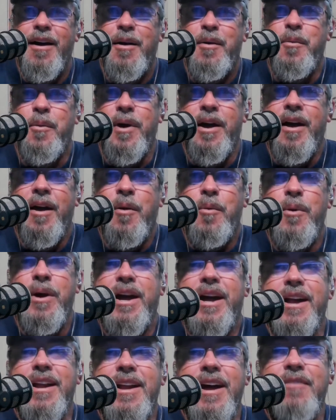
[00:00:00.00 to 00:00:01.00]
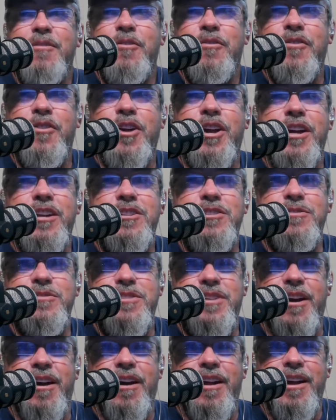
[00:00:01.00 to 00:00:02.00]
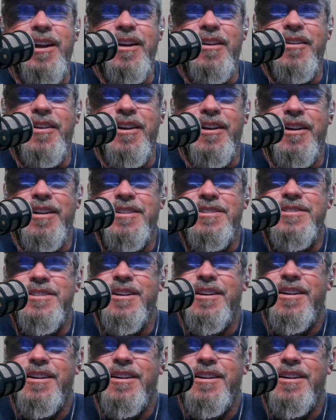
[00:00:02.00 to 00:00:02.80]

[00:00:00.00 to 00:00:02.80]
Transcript: we can never forget you, Scotty. It's